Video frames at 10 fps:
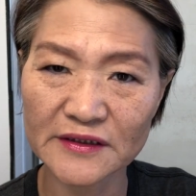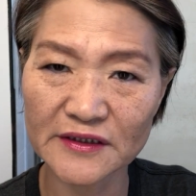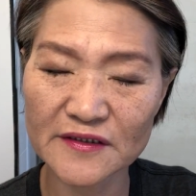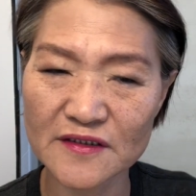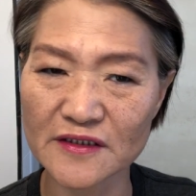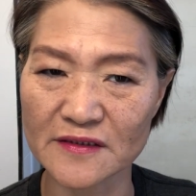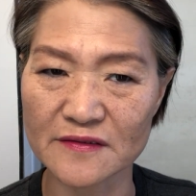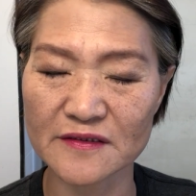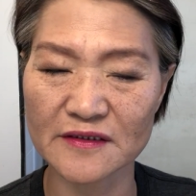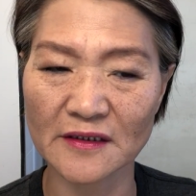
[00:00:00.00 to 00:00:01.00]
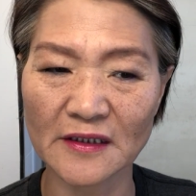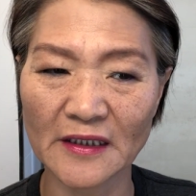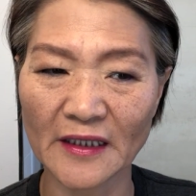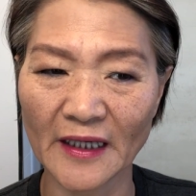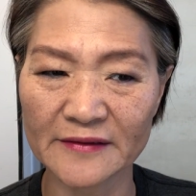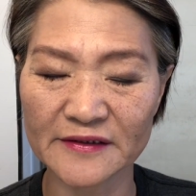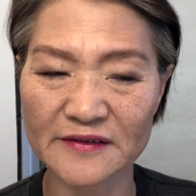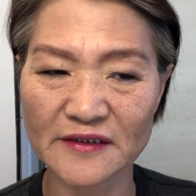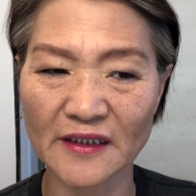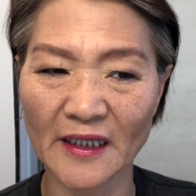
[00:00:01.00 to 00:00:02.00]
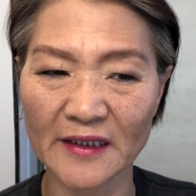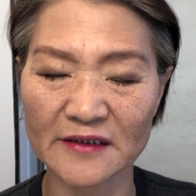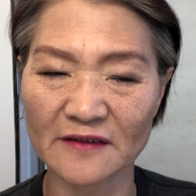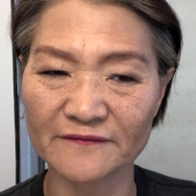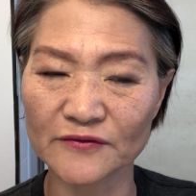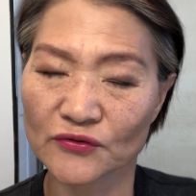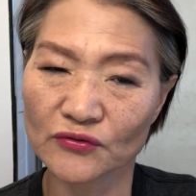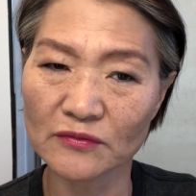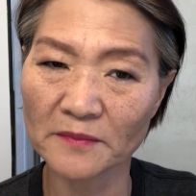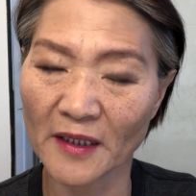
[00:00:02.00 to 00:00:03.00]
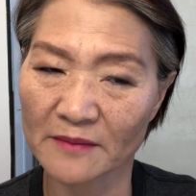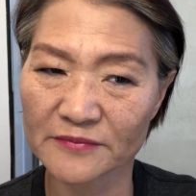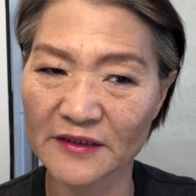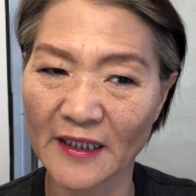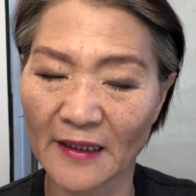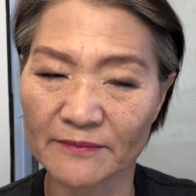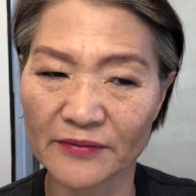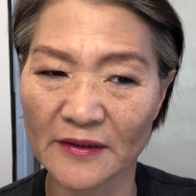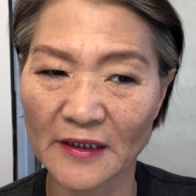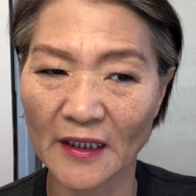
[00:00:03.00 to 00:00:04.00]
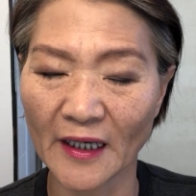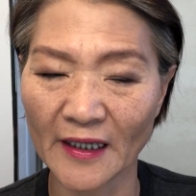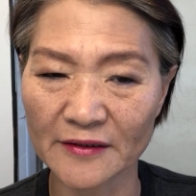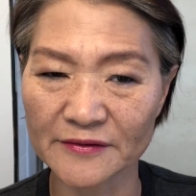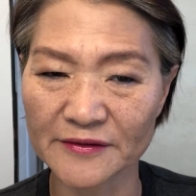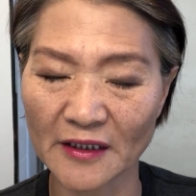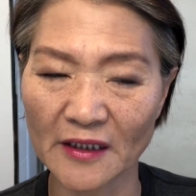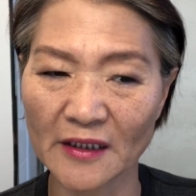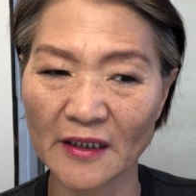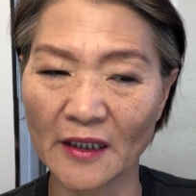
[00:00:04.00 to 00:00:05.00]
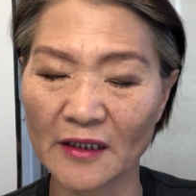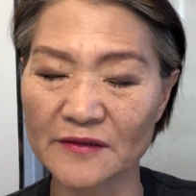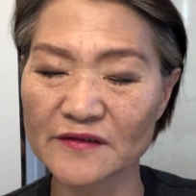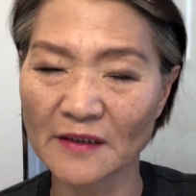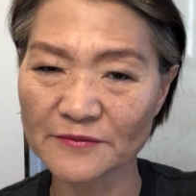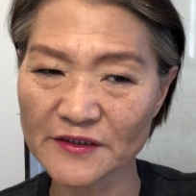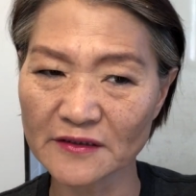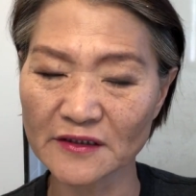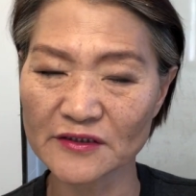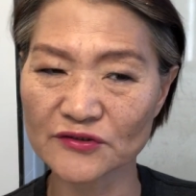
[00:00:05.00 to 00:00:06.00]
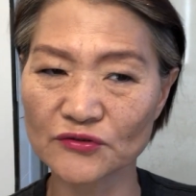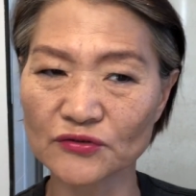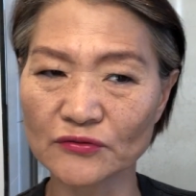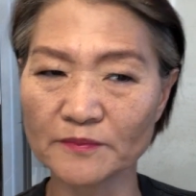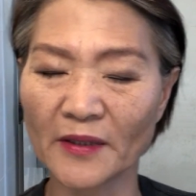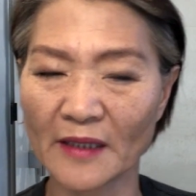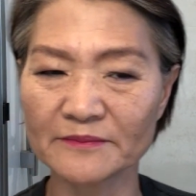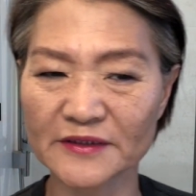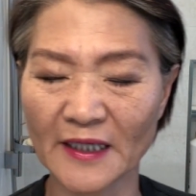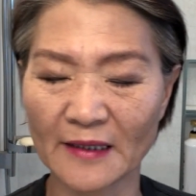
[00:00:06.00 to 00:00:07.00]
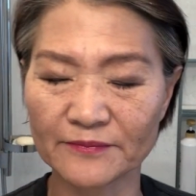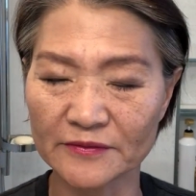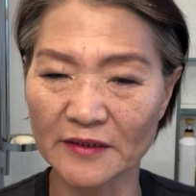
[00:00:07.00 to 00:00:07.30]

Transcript: distanced, and it's kind of too pumped up, and something is too pumped up,